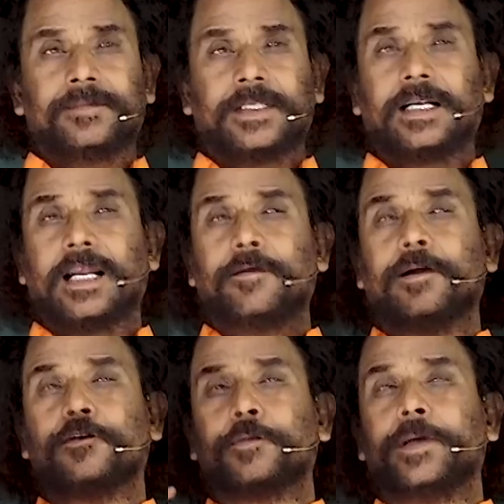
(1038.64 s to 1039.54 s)
That I
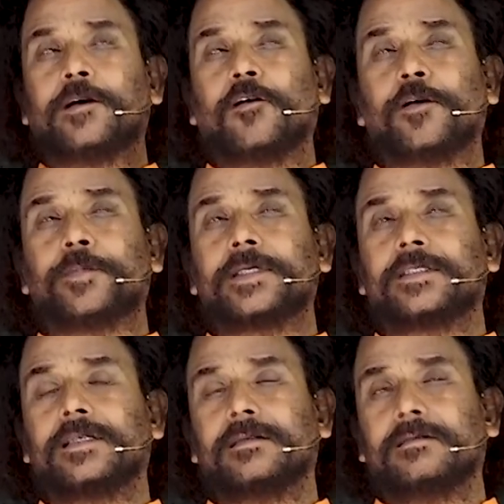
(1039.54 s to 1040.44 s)
want to make all
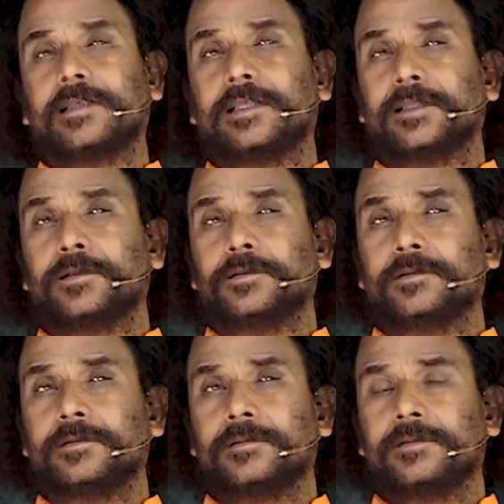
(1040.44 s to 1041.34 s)
person
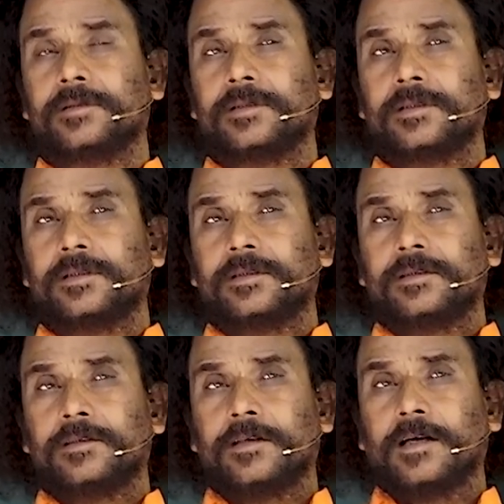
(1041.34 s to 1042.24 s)
Hindu.
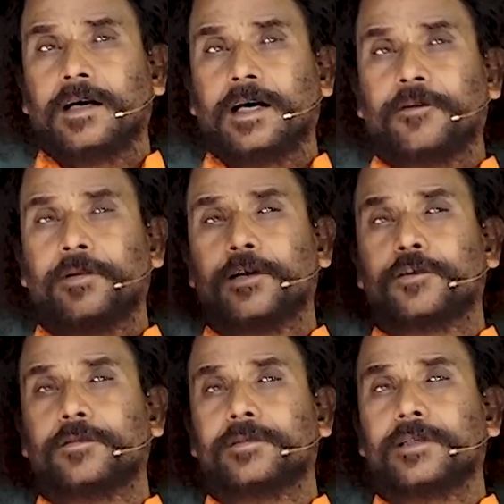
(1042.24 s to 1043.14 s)
I
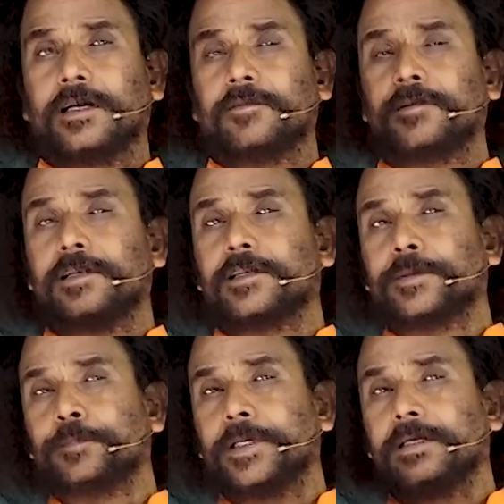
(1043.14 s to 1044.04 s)
want to convert
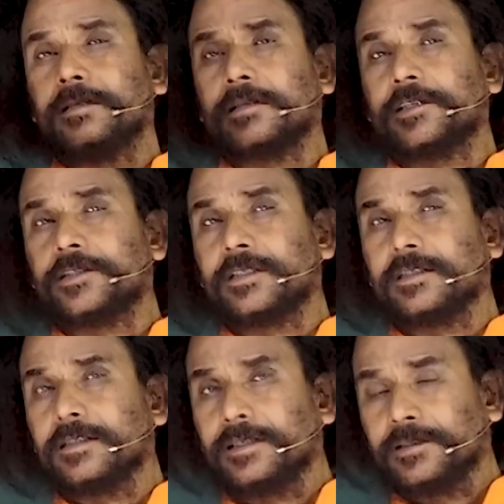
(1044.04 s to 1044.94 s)
complete
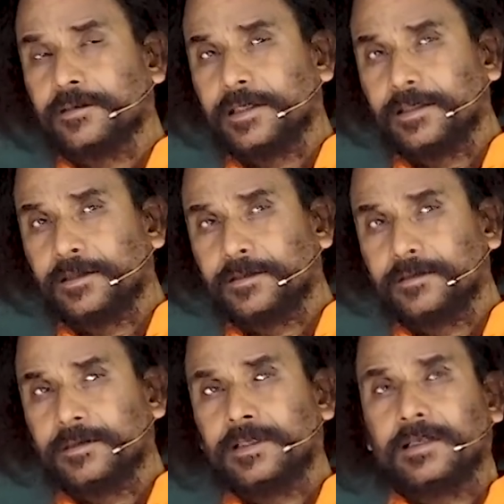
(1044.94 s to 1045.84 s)
Christians into
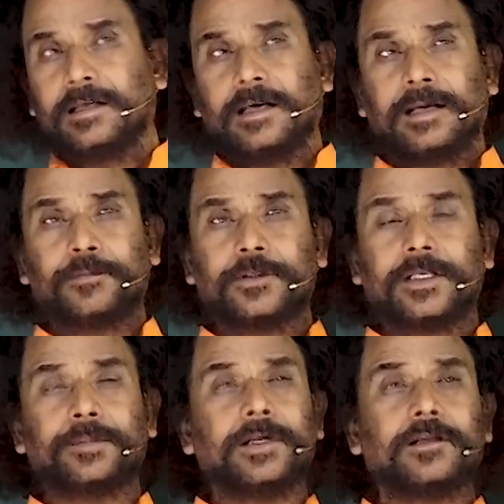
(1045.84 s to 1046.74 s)
Hindu or
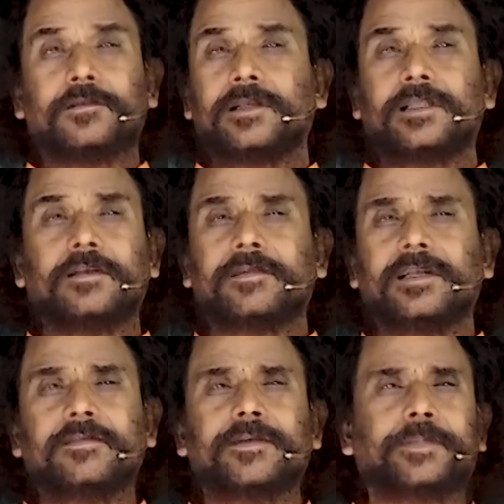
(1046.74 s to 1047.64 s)
Muslim into Hindu. We
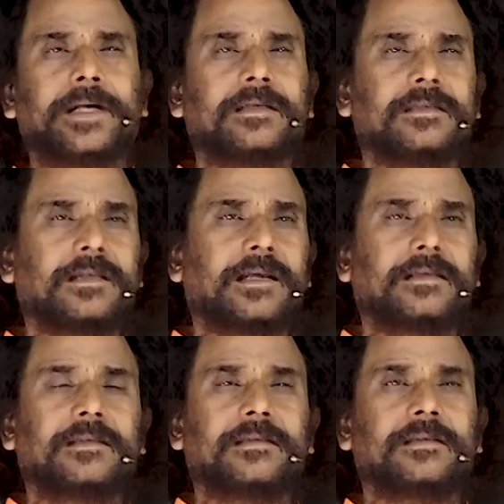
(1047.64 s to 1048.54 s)
never practice
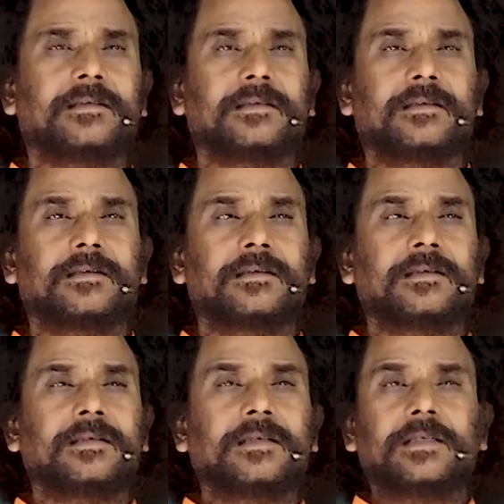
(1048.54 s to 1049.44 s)
like this.
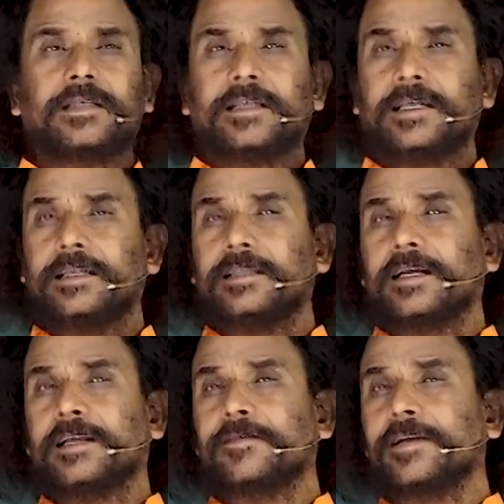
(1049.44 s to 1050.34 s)

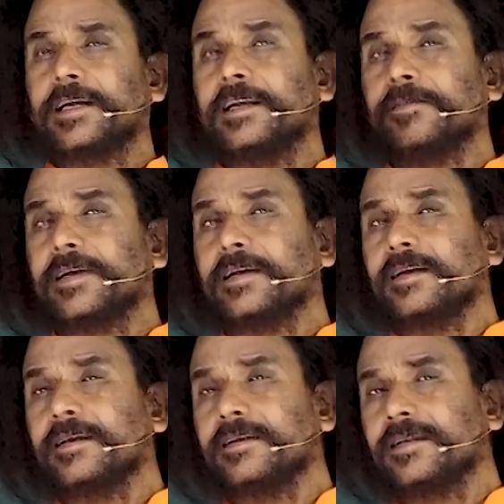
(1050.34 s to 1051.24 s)
India never invaded
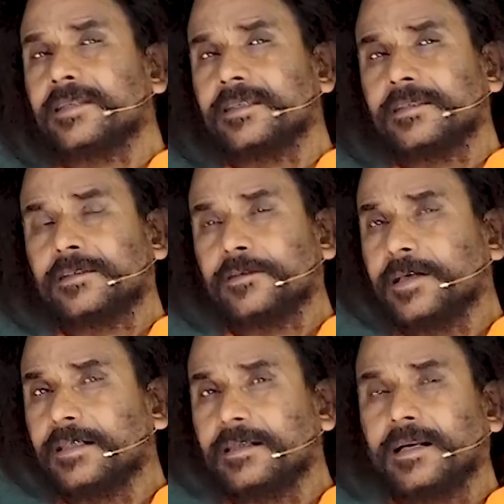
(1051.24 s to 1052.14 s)
any nation to
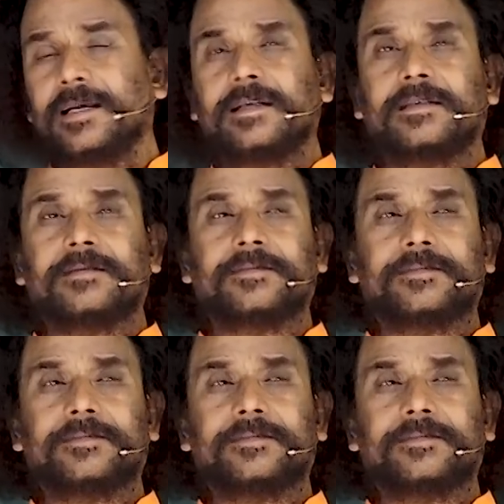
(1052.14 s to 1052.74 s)
get the land.